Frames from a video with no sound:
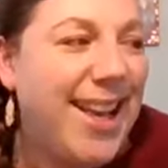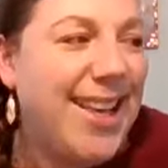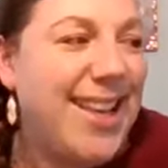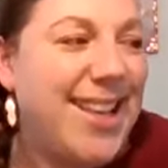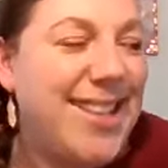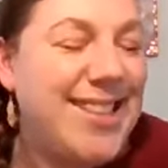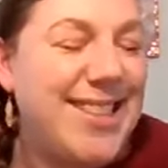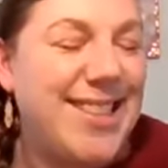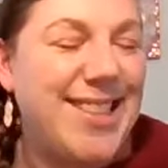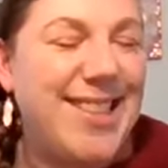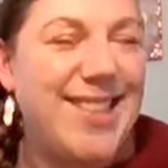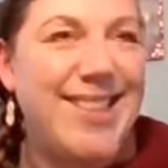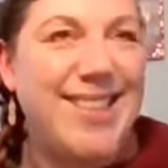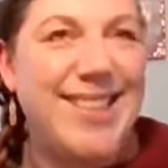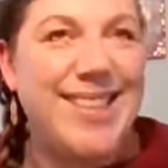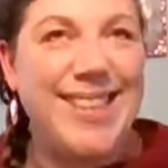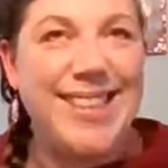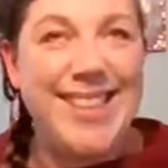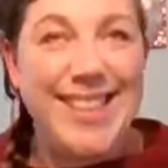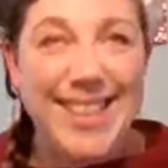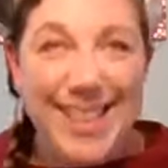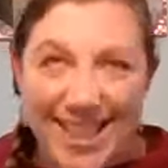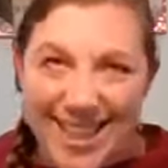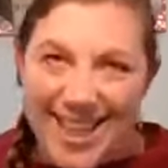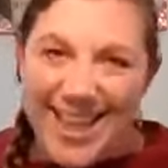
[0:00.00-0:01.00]

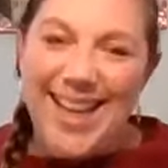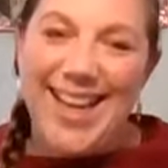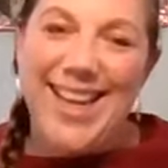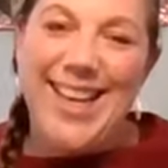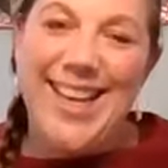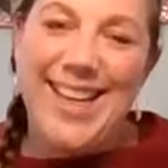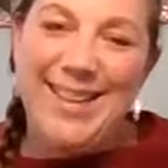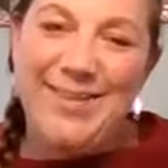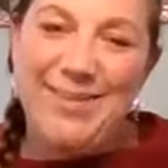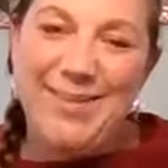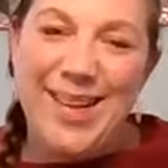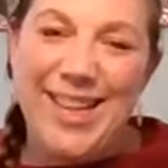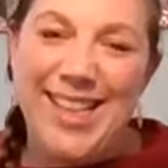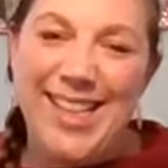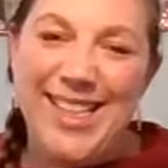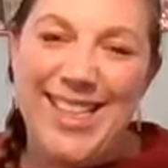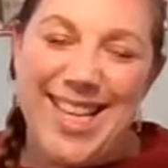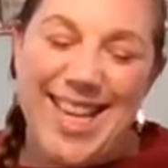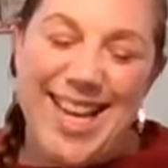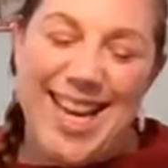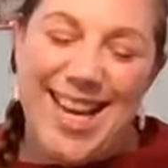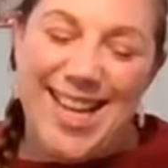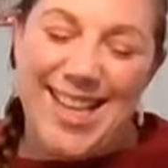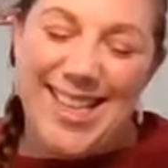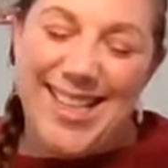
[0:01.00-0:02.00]
So yeah, my
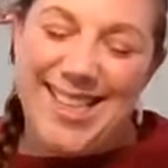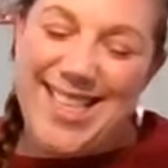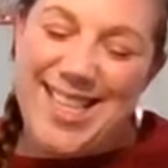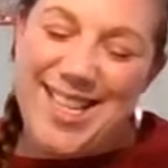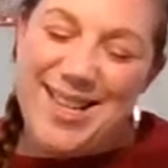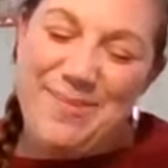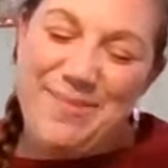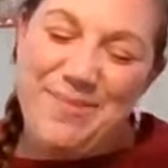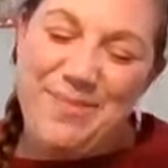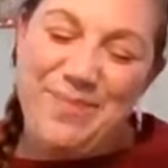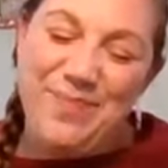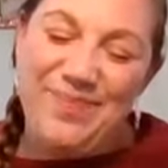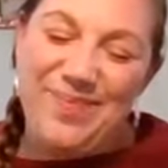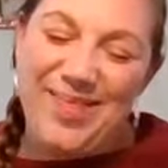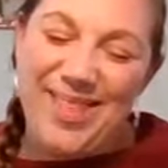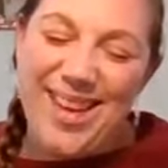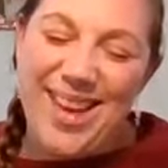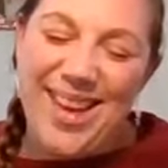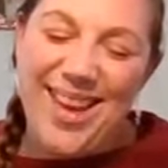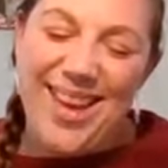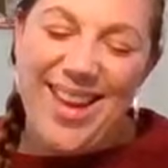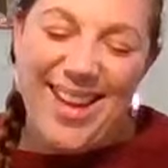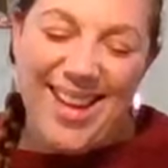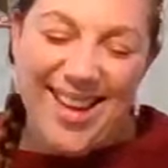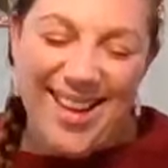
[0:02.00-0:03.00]
dad.
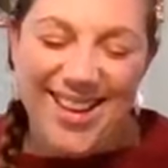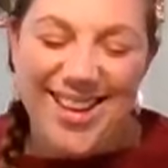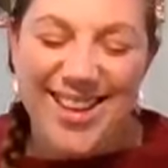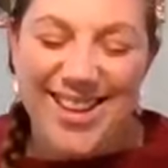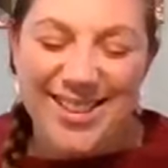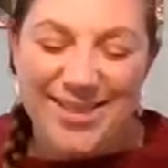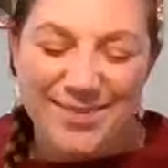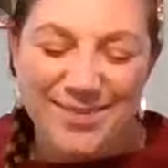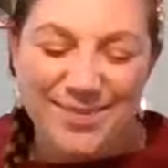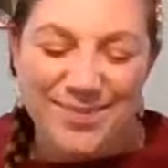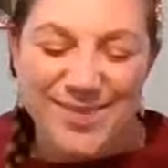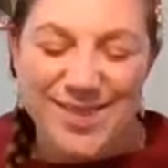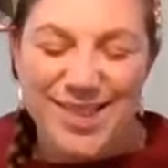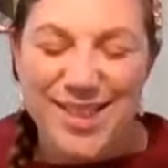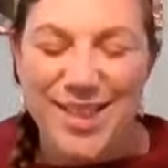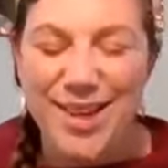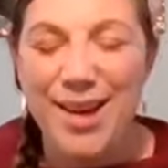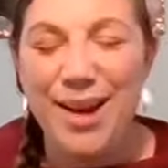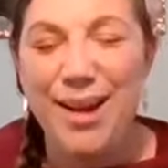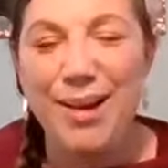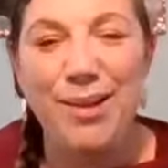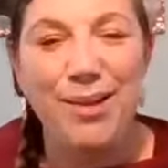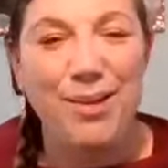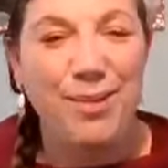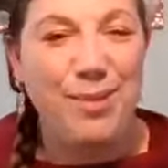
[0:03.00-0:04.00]
So
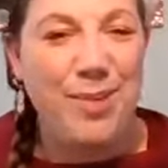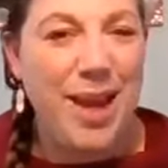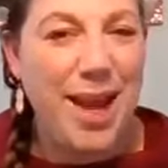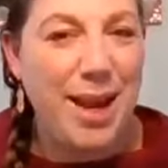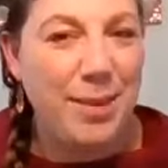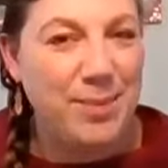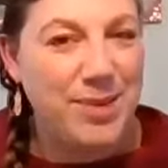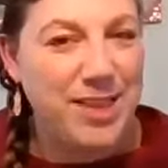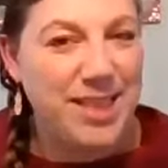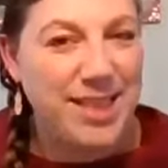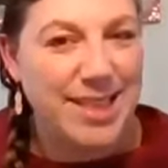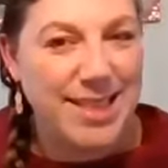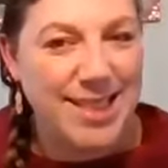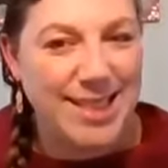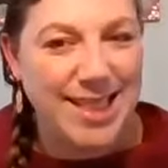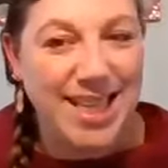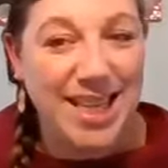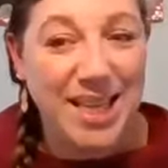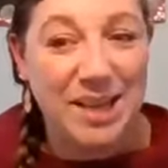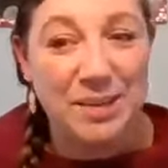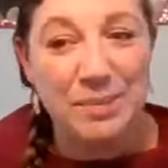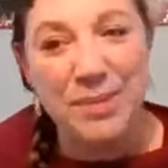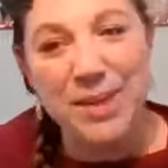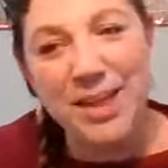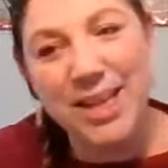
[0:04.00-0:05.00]
I'll be happy to see
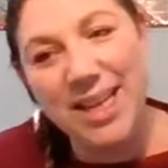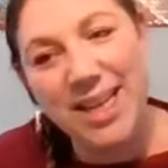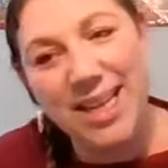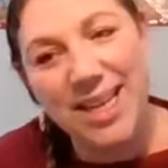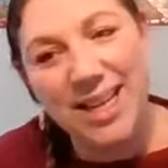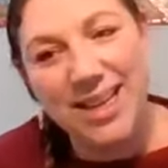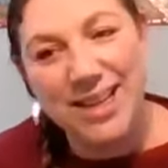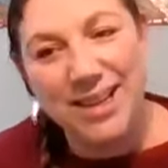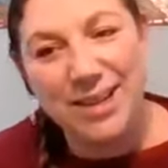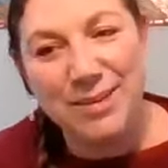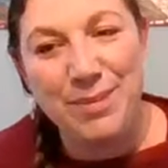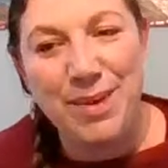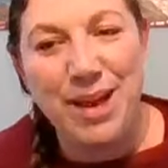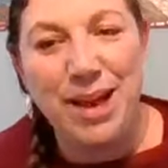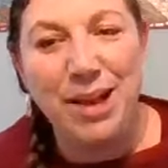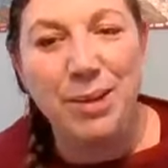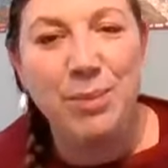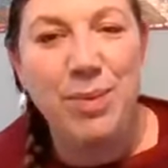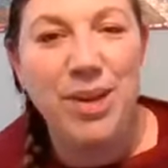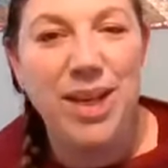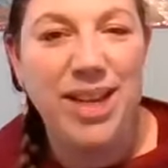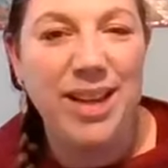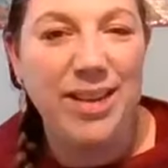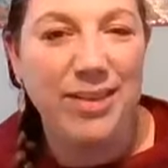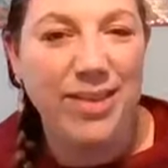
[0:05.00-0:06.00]
him. I'll
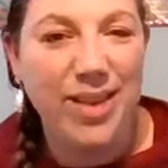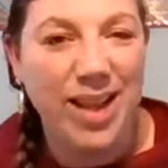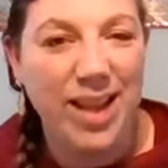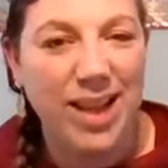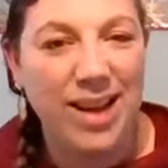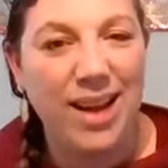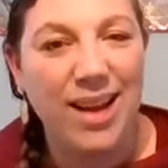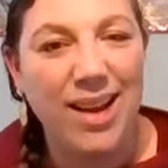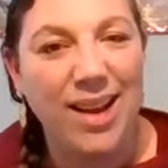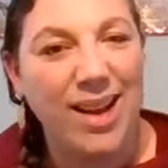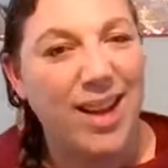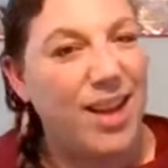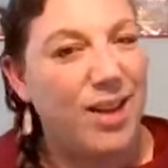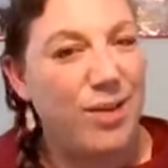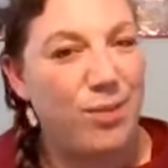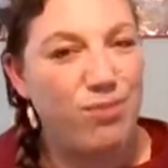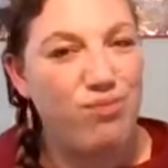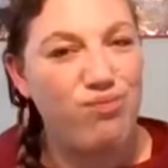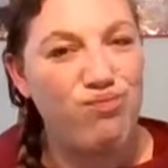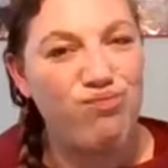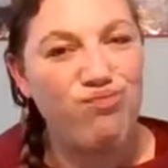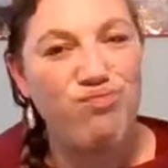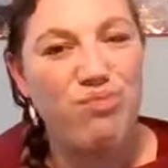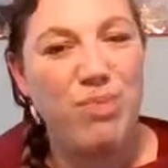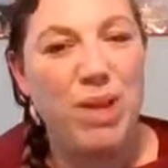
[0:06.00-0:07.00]
be leaving like in
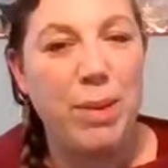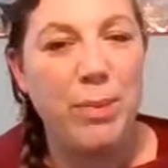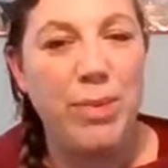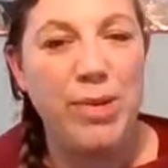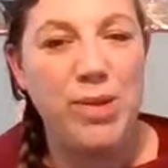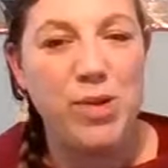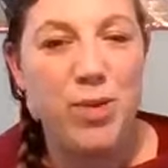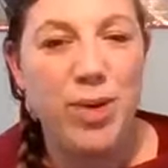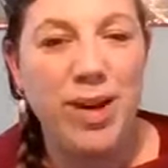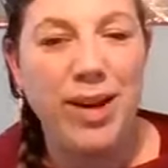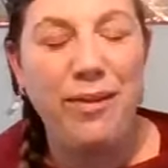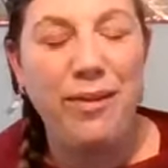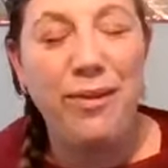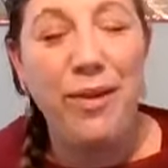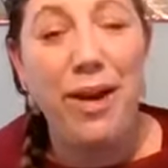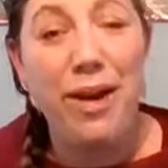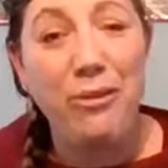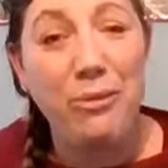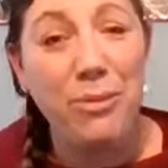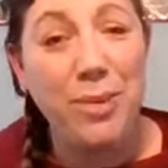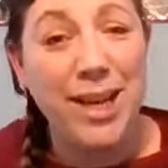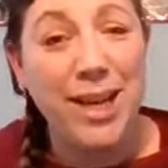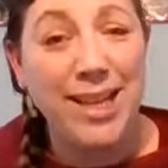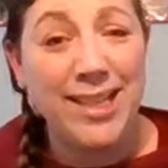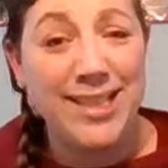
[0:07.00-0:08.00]
maybe
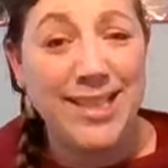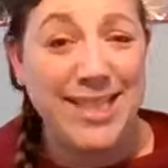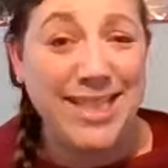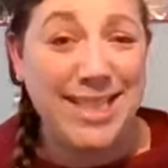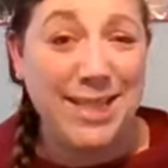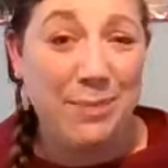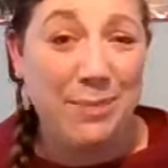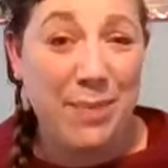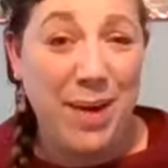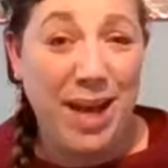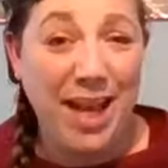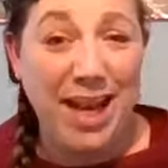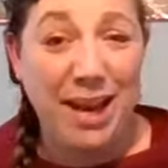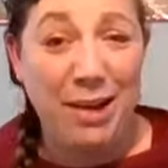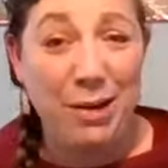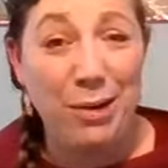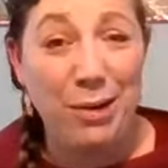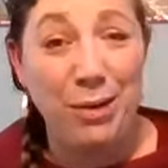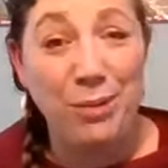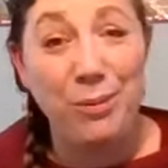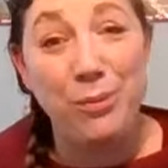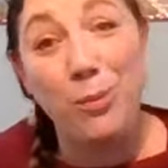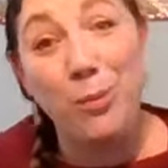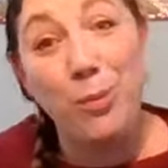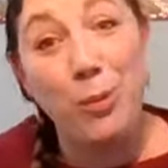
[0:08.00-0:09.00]
25 minutes, depending
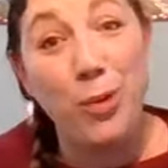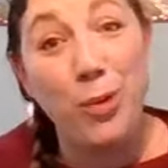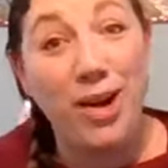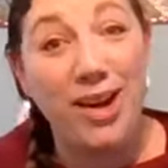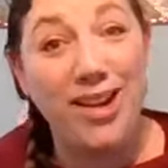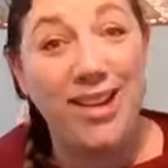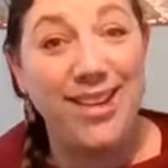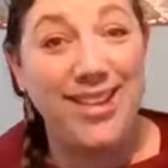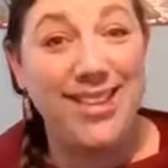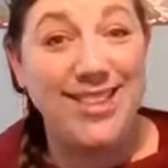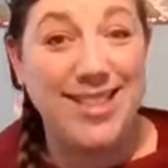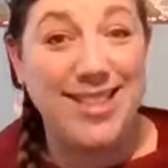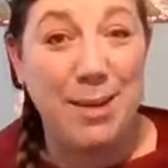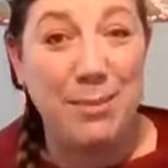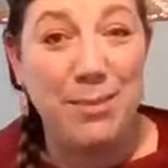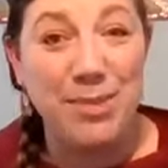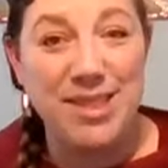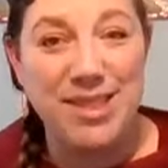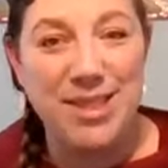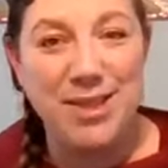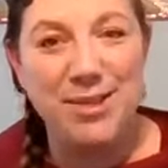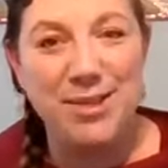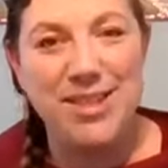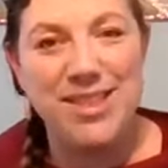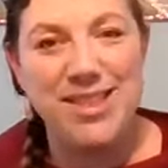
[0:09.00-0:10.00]
on where this
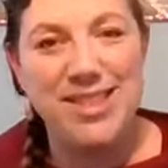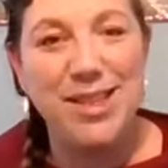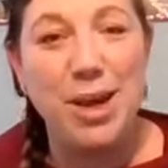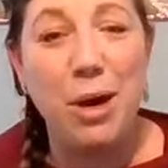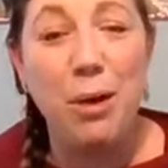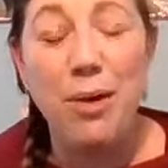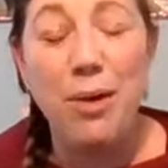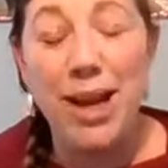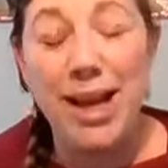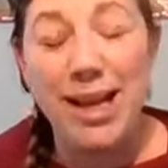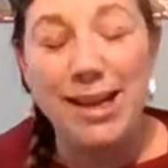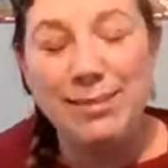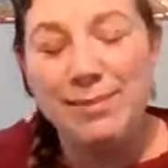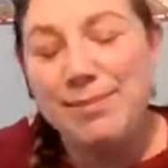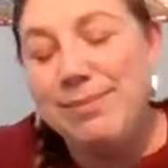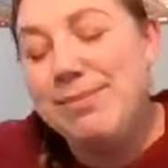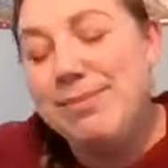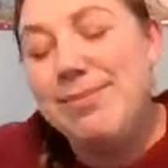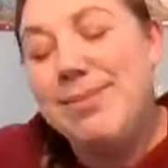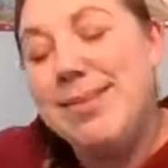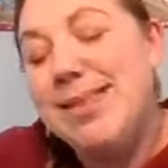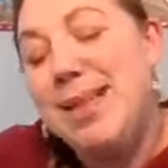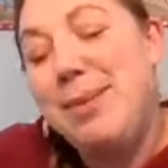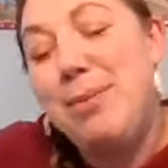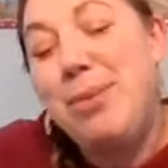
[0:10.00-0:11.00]
episode is going.
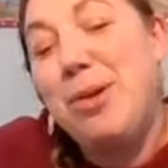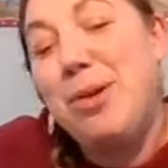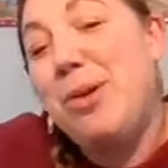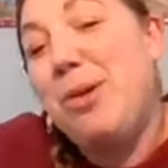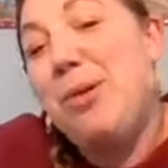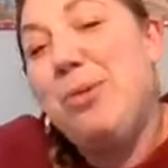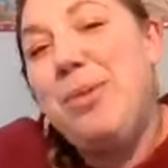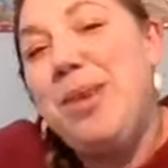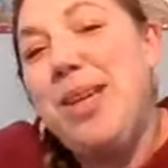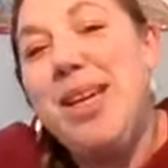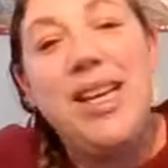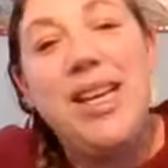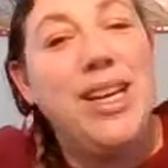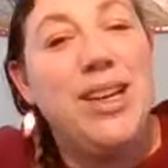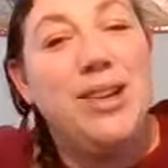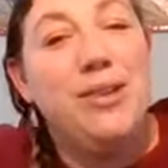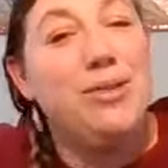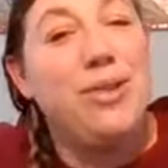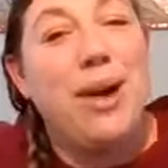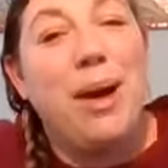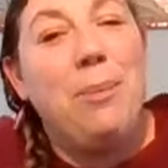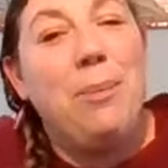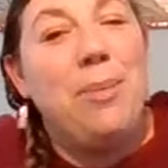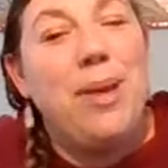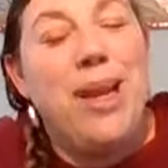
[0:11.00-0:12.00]
Typical me
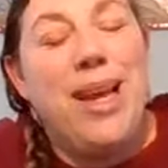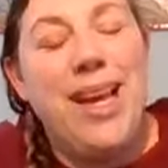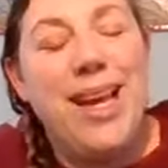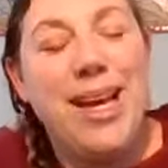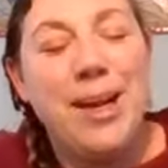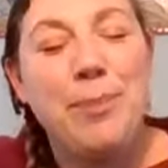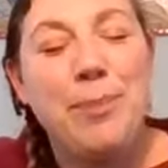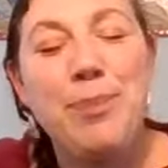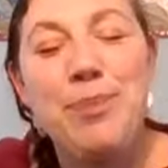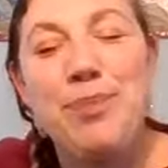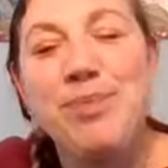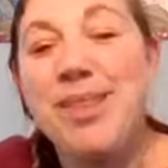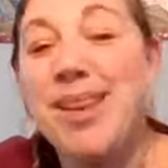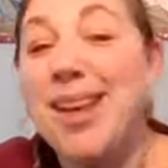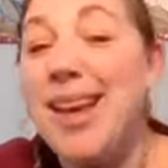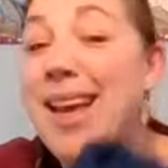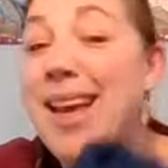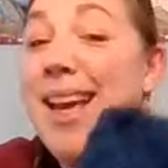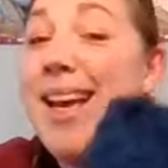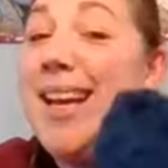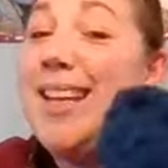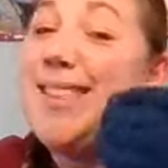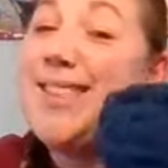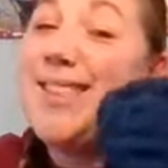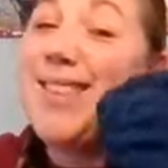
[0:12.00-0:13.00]
rambling.
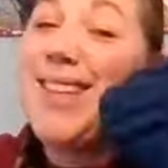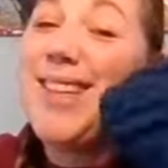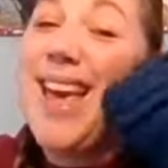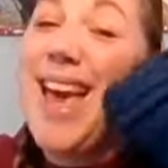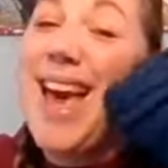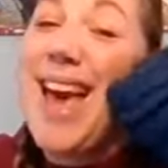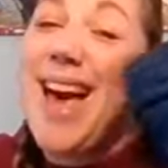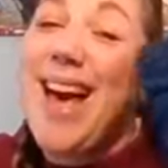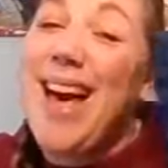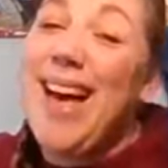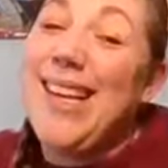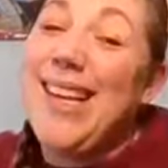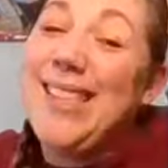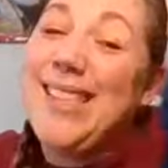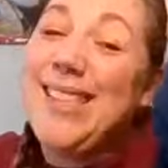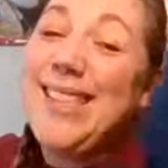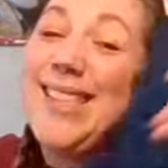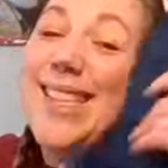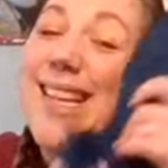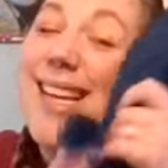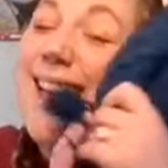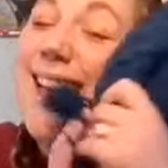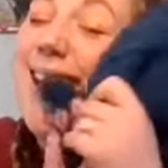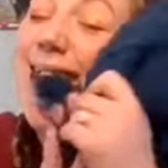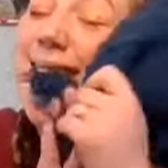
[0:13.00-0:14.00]
So yeah,
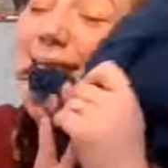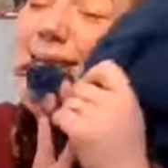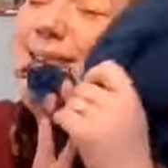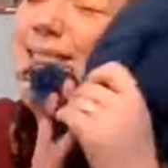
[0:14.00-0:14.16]
Steve's